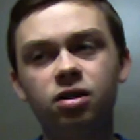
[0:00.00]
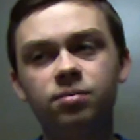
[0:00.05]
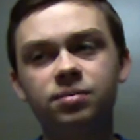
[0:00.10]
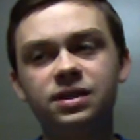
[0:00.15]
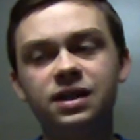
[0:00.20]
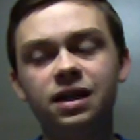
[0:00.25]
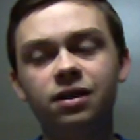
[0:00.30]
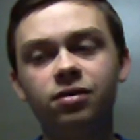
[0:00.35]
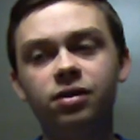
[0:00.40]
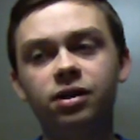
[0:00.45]
Arms
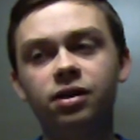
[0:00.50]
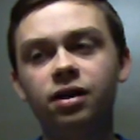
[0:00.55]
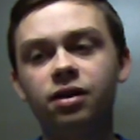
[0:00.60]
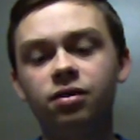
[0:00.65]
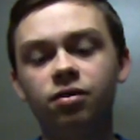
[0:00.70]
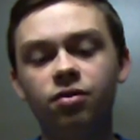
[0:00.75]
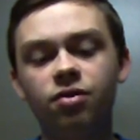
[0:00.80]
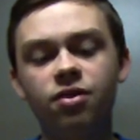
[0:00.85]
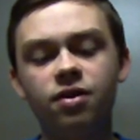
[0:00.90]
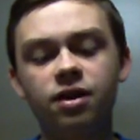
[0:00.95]
carrier, I
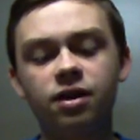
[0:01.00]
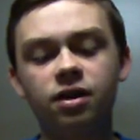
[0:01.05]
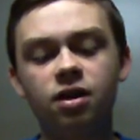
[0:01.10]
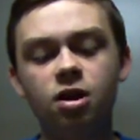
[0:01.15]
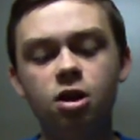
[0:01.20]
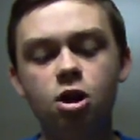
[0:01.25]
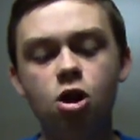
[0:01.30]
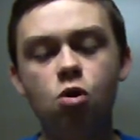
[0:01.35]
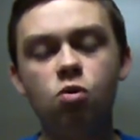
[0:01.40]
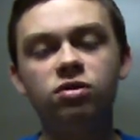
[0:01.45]
don't think,
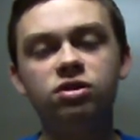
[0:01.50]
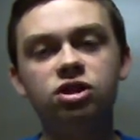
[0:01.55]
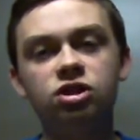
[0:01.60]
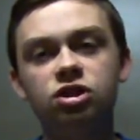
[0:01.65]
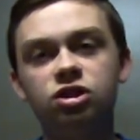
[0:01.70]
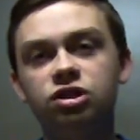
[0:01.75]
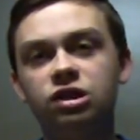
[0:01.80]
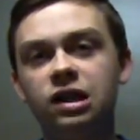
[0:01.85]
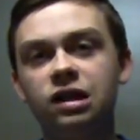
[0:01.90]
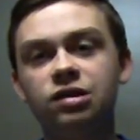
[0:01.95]
which it
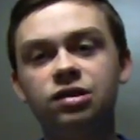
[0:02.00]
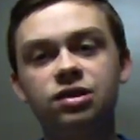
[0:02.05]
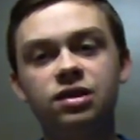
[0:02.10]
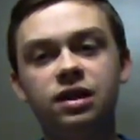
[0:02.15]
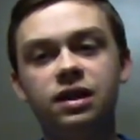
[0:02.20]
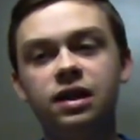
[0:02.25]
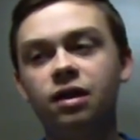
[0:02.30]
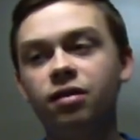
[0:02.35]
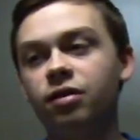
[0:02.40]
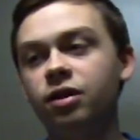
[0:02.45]
just tears the
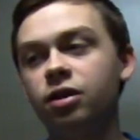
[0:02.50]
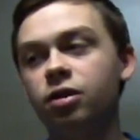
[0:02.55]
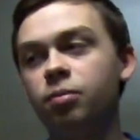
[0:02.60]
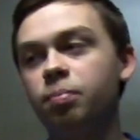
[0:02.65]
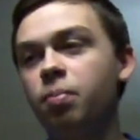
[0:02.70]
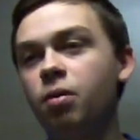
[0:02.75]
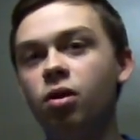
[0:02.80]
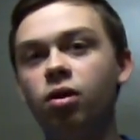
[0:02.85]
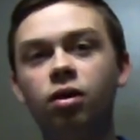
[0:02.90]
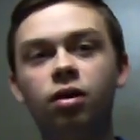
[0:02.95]
carrier
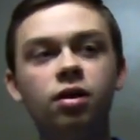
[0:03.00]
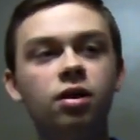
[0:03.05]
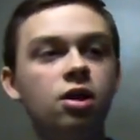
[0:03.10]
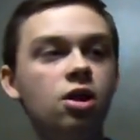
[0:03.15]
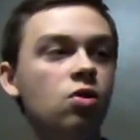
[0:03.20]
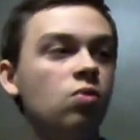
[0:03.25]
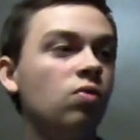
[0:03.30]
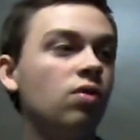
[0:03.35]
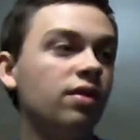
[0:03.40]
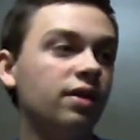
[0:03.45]
apart,
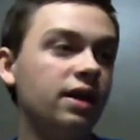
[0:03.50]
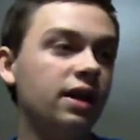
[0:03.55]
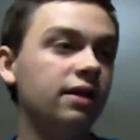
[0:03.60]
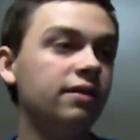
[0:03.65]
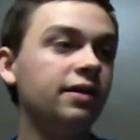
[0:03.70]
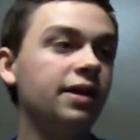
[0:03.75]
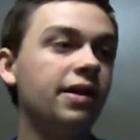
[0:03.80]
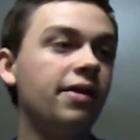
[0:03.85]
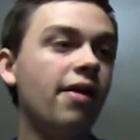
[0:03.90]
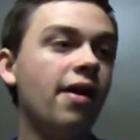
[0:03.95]
where the
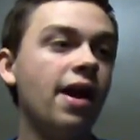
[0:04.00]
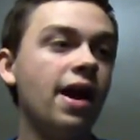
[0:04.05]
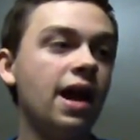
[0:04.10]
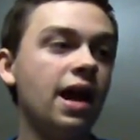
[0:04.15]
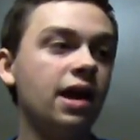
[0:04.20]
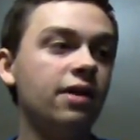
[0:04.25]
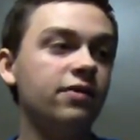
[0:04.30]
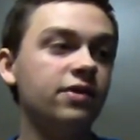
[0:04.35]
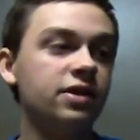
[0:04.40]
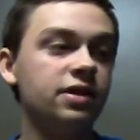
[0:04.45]
carrier I
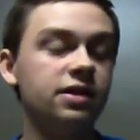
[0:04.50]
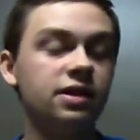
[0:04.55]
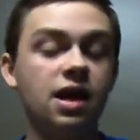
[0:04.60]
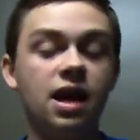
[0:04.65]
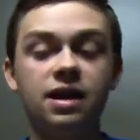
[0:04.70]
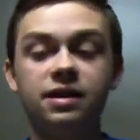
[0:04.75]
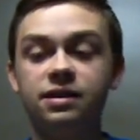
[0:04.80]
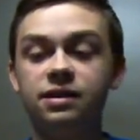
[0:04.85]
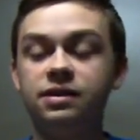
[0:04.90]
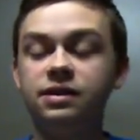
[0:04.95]
have
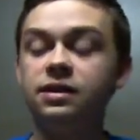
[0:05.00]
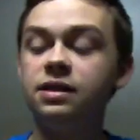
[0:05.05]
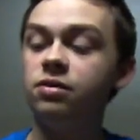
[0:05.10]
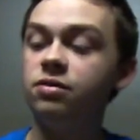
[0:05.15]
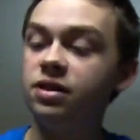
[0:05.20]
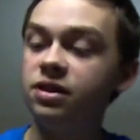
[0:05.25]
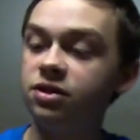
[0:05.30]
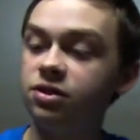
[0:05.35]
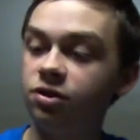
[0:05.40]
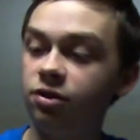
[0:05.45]
has a steel
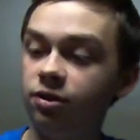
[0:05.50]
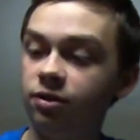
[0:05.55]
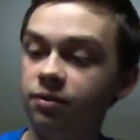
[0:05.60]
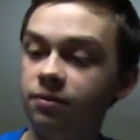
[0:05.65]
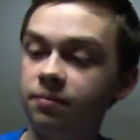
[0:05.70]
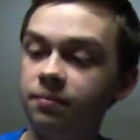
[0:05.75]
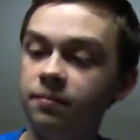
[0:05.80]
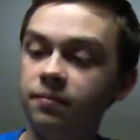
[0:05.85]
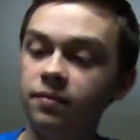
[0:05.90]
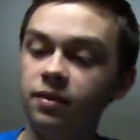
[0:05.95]
insert.
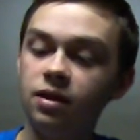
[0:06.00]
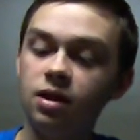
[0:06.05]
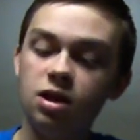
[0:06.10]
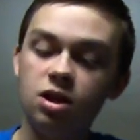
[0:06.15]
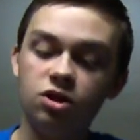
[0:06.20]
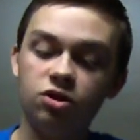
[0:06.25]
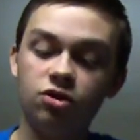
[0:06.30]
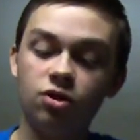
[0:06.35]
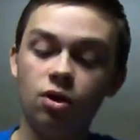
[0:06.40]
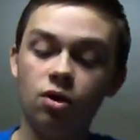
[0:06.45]

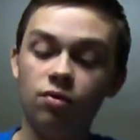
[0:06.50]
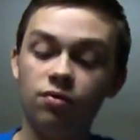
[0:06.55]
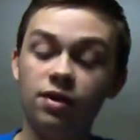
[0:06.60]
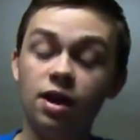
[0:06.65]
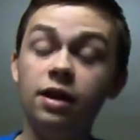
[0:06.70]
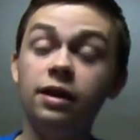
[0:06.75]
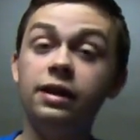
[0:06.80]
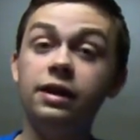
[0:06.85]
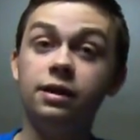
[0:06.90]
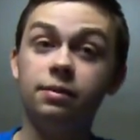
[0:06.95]
So
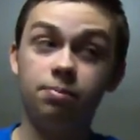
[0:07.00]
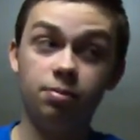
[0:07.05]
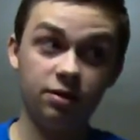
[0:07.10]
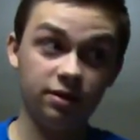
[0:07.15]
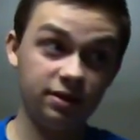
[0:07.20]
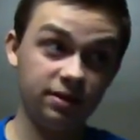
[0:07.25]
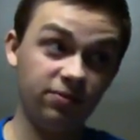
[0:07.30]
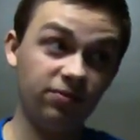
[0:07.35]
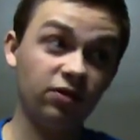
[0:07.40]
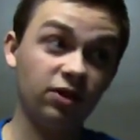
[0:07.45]
they need to put a
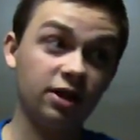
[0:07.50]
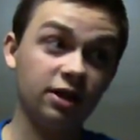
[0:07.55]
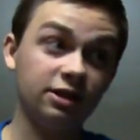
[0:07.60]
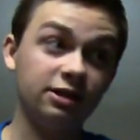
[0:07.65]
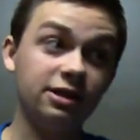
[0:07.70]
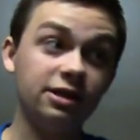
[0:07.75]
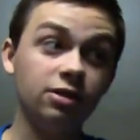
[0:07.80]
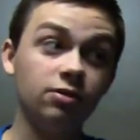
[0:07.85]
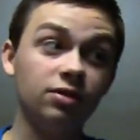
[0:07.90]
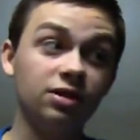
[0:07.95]
freaking
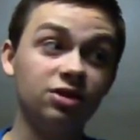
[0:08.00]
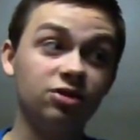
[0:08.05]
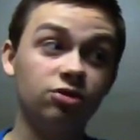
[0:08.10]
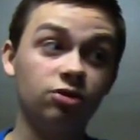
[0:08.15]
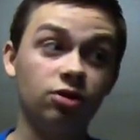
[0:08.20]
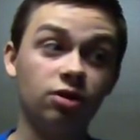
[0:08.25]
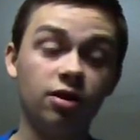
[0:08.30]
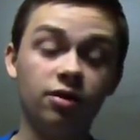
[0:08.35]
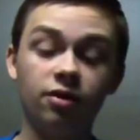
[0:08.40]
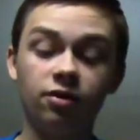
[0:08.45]
steel
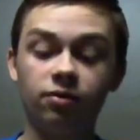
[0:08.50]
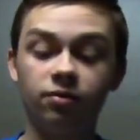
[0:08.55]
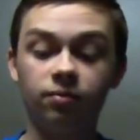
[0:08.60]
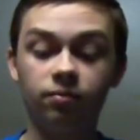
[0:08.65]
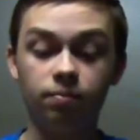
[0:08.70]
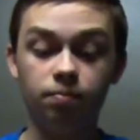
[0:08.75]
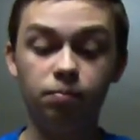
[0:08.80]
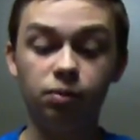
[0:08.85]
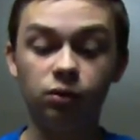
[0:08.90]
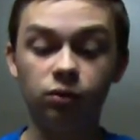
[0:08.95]
insert on their
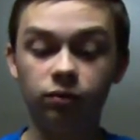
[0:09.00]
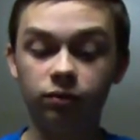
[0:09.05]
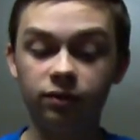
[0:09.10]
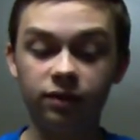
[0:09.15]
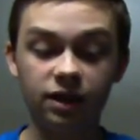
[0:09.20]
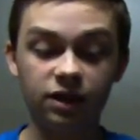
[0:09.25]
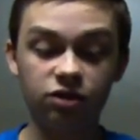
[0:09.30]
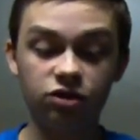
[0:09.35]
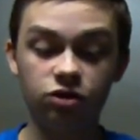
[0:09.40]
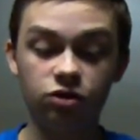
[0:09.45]
bolt.
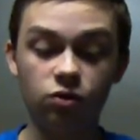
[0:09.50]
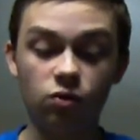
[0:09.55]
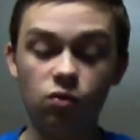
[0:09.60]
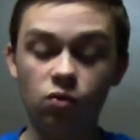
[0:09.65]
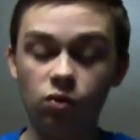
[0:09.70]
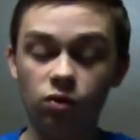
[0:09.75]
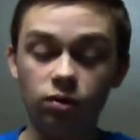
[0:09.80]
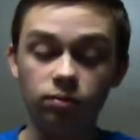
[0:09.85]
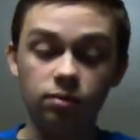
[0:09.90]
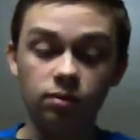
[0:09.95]
That's just a
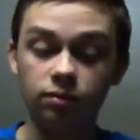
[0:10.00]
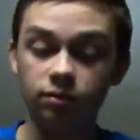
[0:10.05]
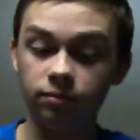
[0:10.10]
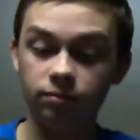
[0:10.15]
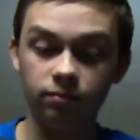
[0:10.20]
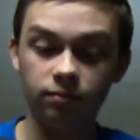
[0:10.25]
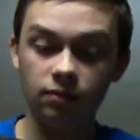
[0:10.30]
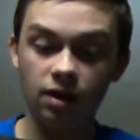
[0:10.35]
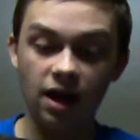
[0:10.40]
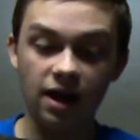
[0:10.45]
horrible
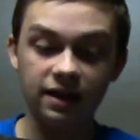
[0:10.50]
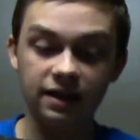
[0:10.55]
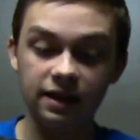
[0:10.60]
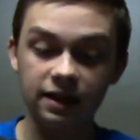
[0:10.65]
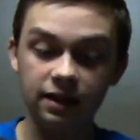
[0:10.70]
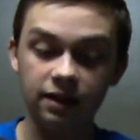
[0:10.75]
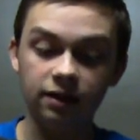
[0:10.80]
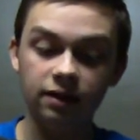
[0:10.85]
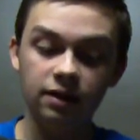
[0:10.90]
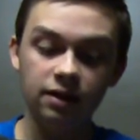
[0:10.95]

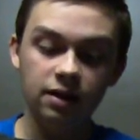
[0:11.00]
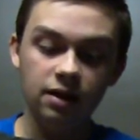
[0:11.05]
idea.